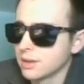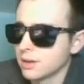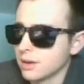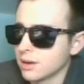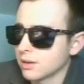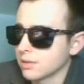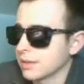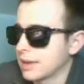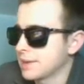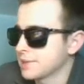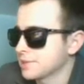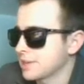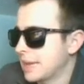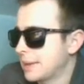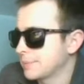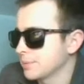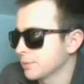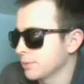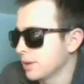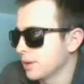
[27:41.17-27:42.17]
last
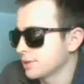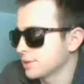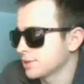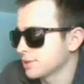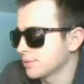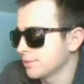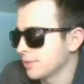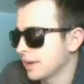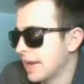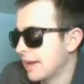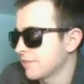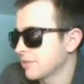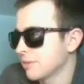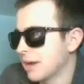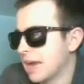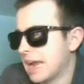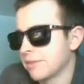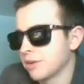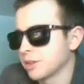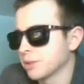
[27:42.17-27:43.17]
game to watch. I have
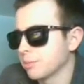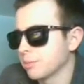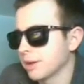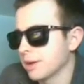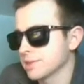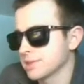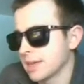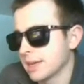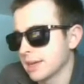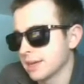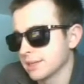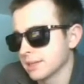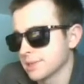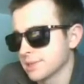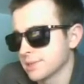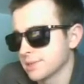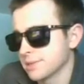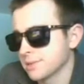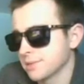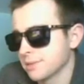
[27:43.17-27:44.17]
all the players out, you
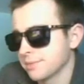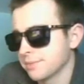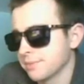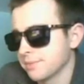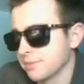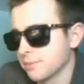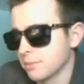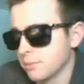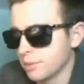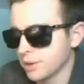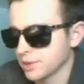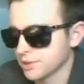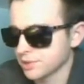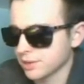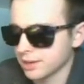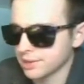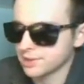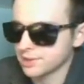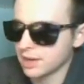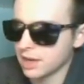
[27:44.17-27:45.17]
guys. We also
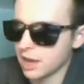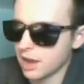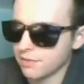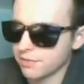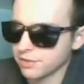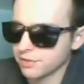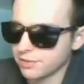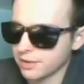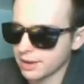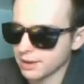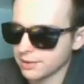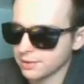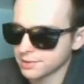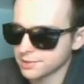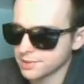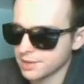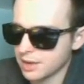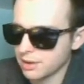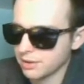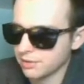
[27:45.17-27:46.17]
got Ta for the
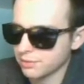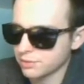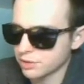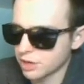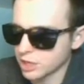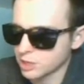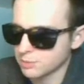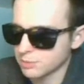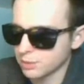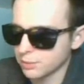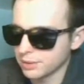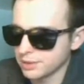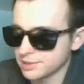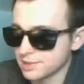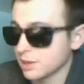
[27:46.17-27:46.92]
finals, and if Droxpiel wins,